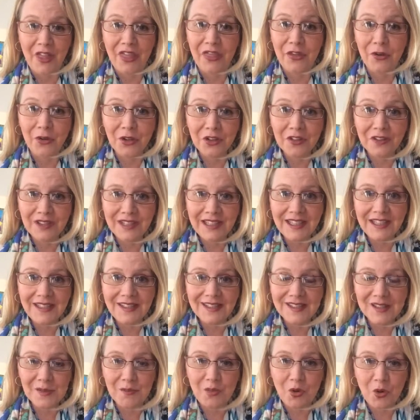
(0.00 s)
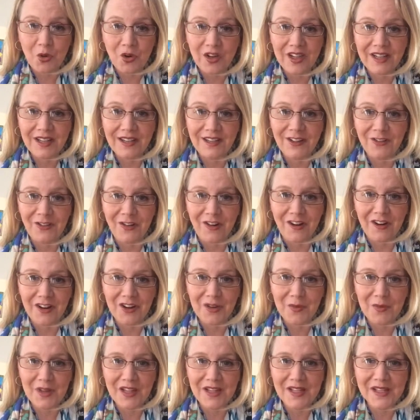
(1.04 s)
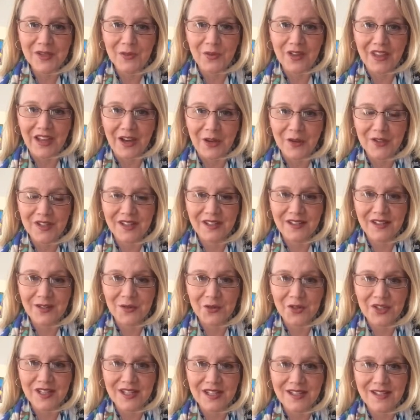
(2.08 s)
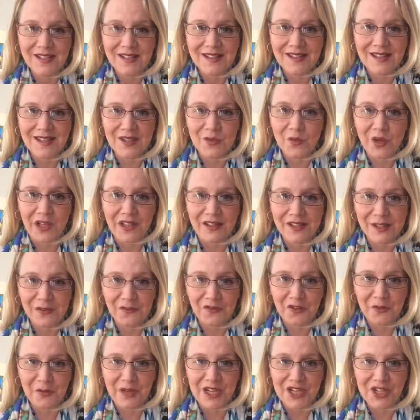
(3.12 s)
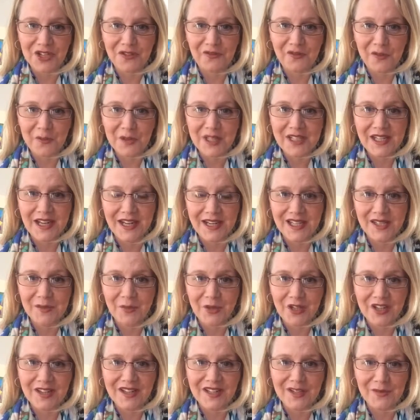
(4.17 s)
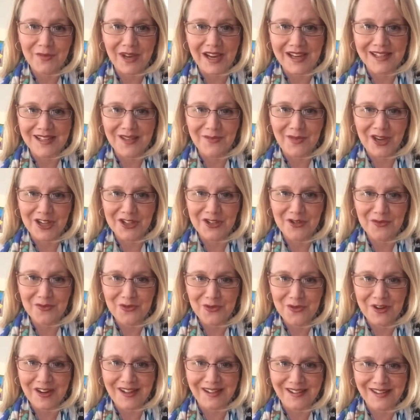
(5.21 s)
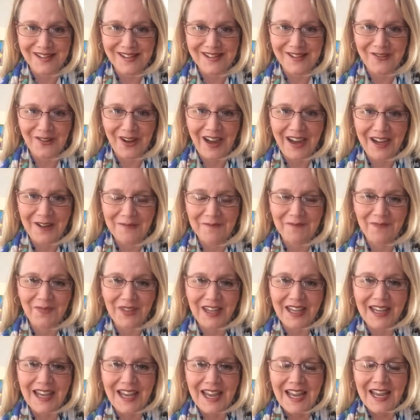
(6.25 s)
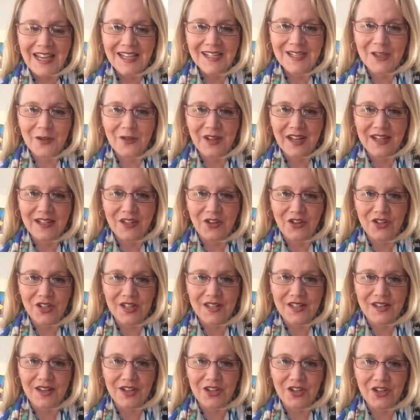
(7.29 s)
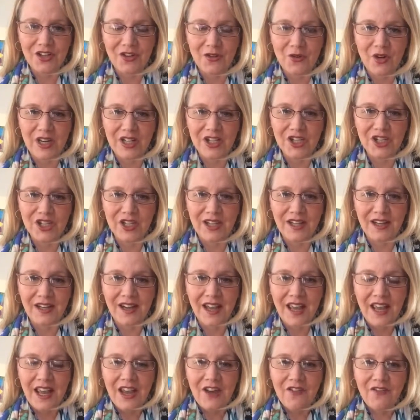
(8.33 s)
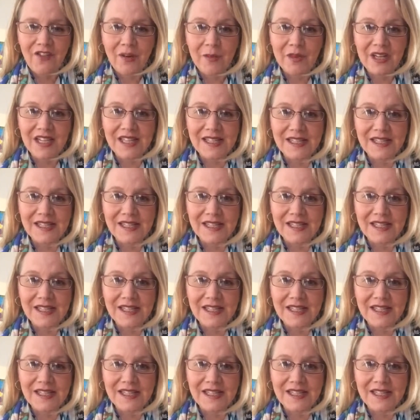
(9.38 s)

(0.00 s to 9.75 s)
thoroughly supporting your arguments with outside sources as well as information from the textbook to maximize your points, okay? So that's our discussion question. From an